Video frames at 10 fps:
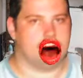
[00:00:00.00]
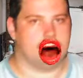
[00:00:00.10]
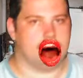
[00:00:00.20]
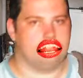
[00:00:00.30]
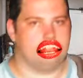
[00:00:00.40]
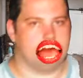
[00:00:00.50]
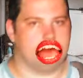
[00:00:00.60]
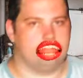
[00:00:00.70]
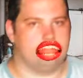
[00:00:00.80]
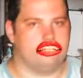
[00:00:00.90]
Does he want me to
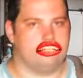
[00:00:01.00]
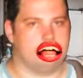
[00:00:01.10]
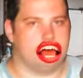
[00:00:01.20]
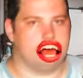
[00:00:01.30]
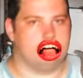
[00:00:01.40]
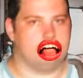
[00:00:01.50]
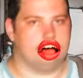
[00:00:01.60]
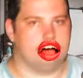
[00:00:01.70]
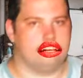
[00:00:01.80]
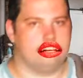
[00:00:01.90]
translate it into Latin?
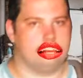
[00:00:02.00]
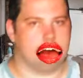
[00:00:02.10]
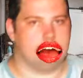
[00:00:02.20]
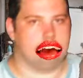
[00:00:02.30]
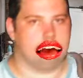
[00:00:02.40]
I'm not sure.